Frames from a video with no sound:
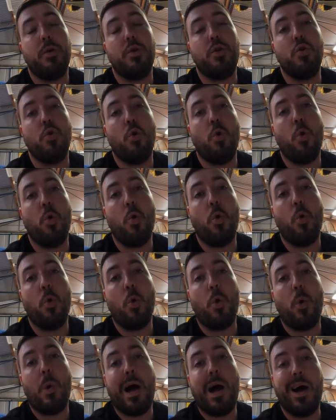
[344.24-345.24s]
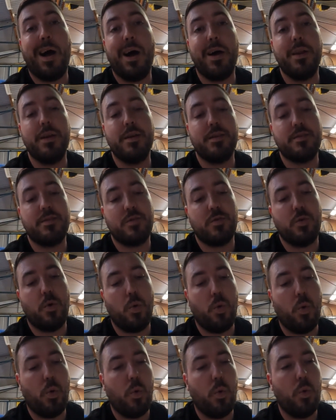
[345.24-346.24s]
your harness
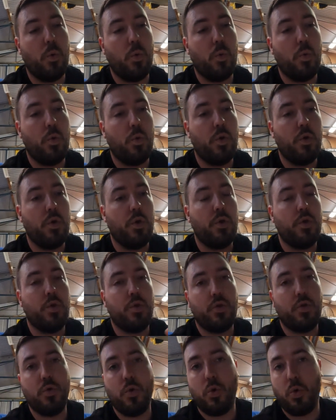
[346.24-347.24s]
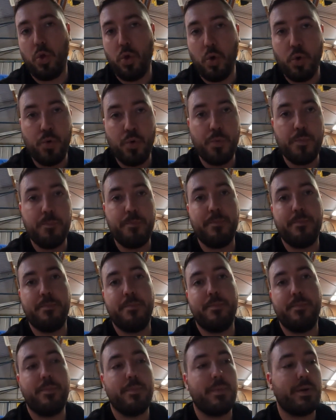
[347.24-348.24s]
or your loom,
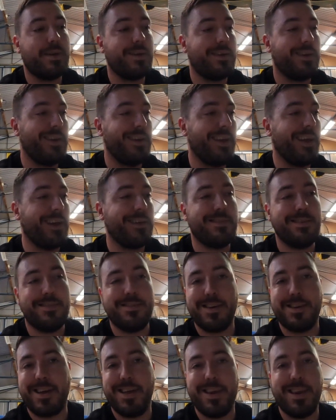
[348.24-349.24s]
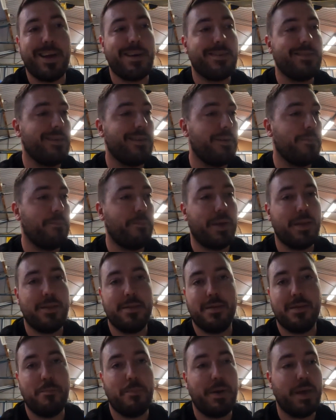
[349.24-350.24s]
connector to connector,
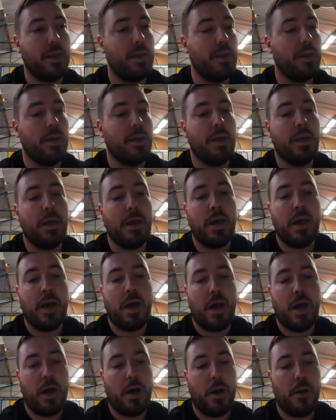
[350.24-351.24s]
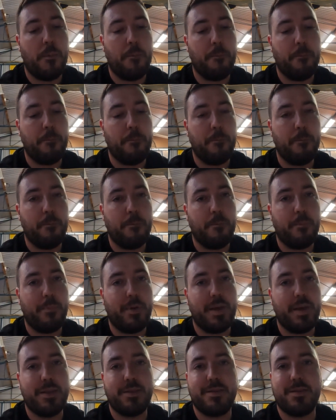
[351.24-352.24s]
pin to pin.
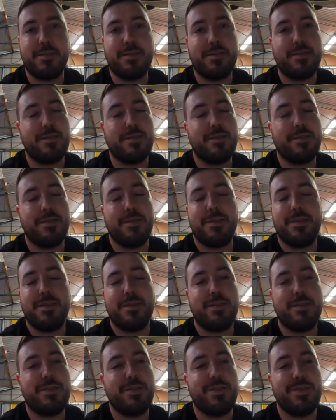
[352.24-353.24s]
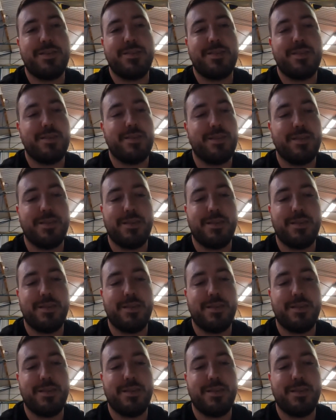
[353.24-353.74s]
It's just